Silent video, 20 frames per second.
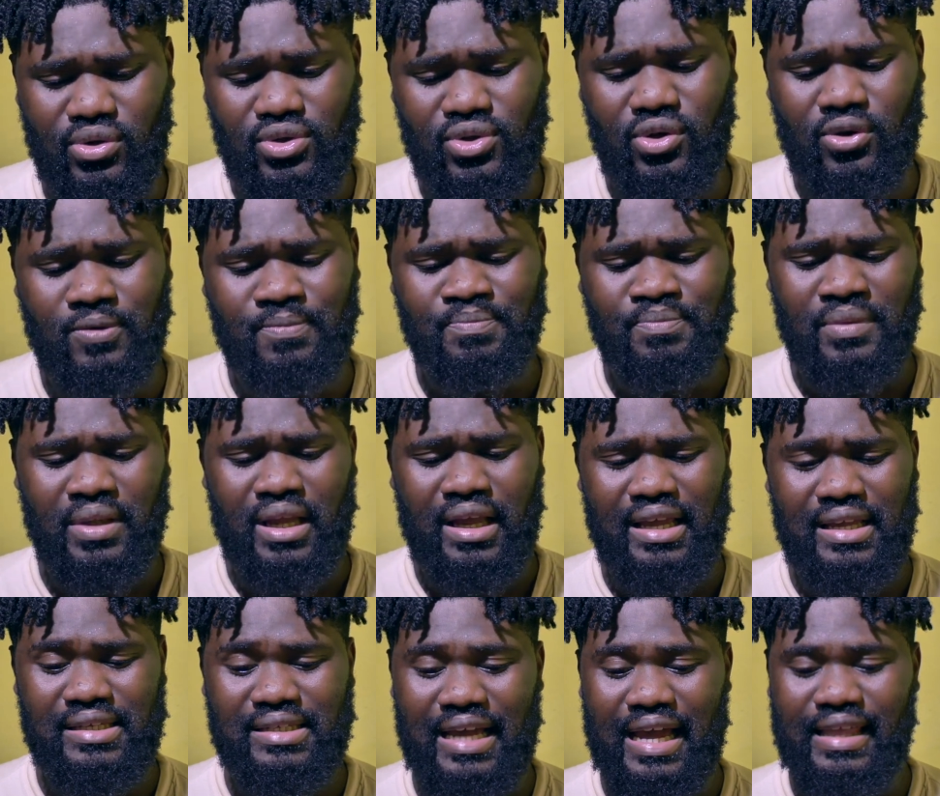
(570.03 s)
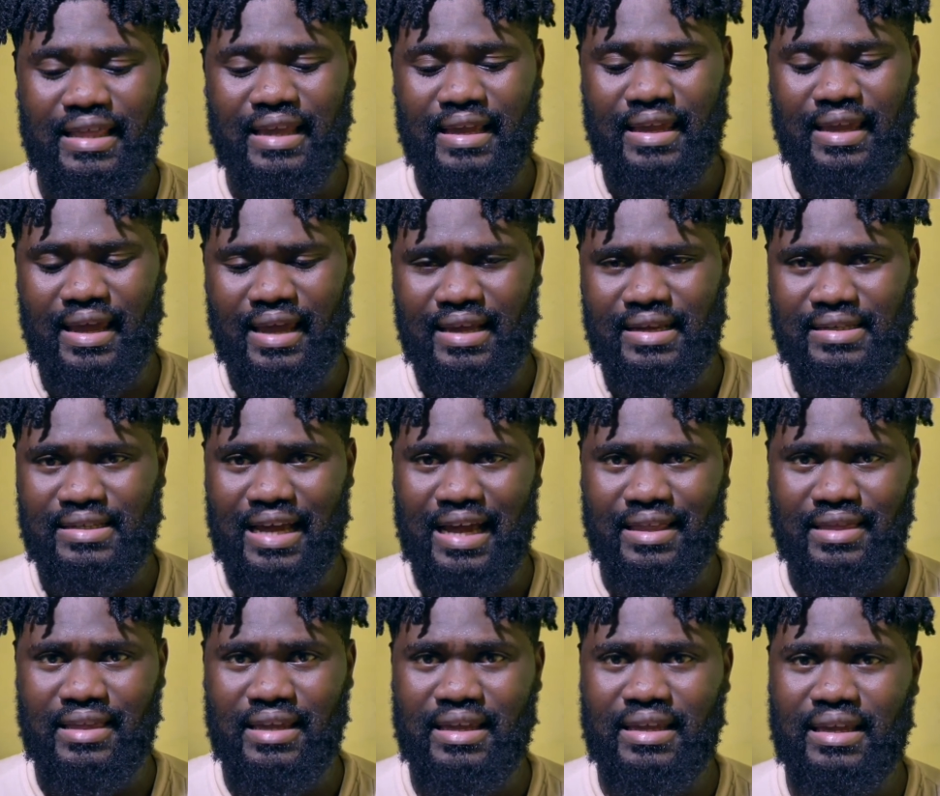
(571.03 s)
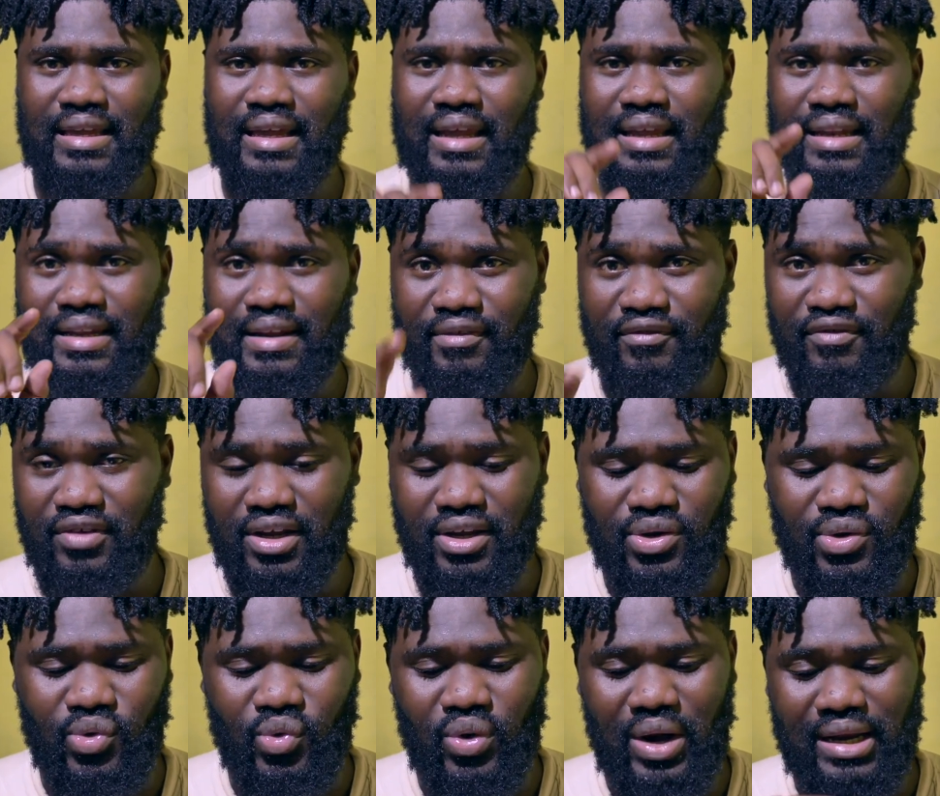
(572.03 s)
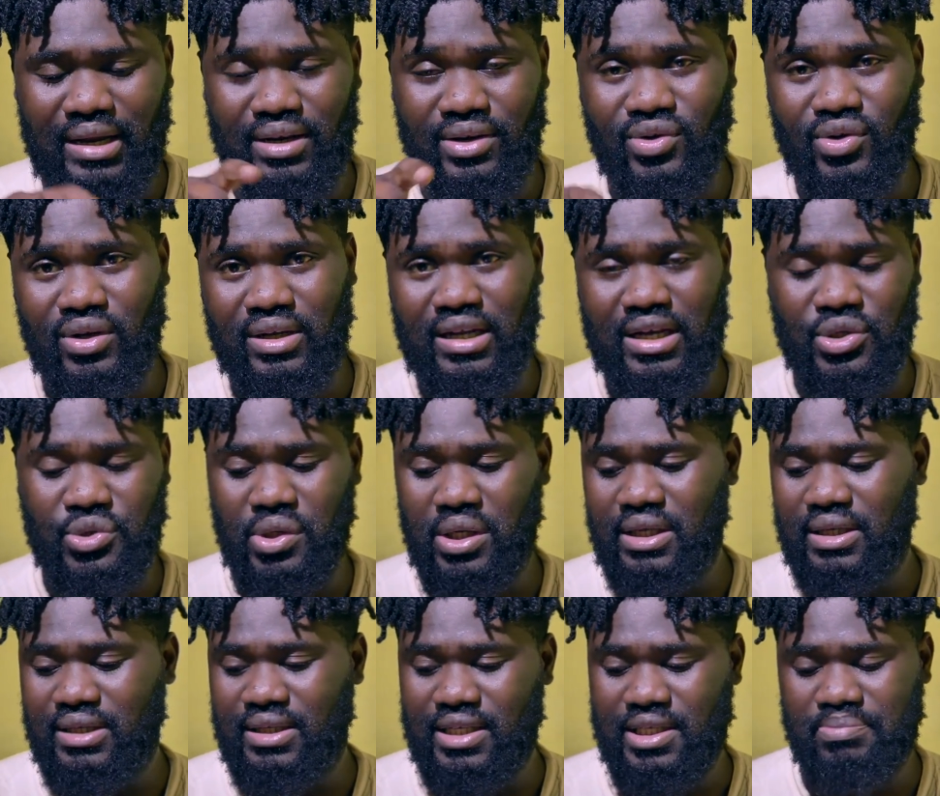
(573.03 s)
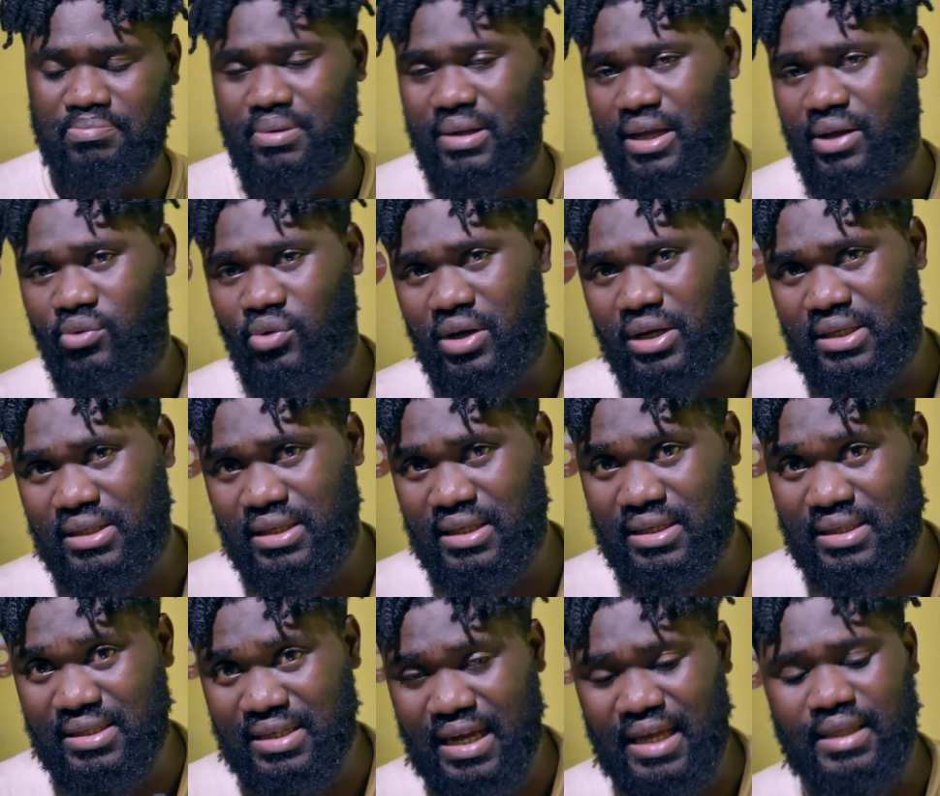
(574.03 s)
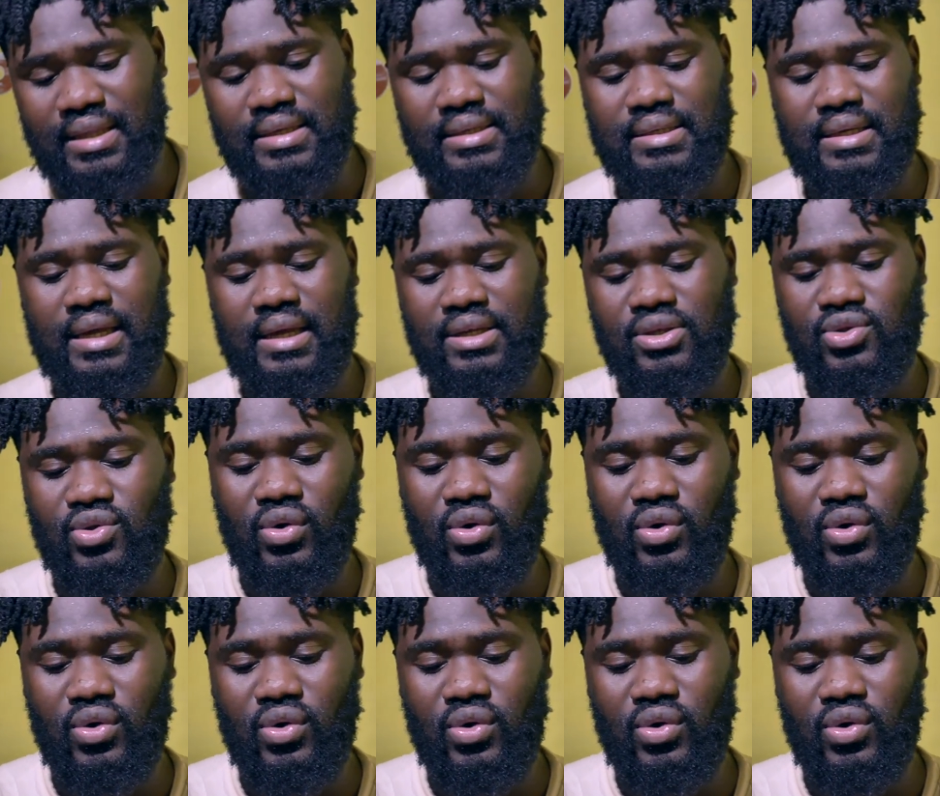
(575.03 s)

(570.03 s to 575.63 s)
So inside the case, I think in the video I did not actually display what is inside this case.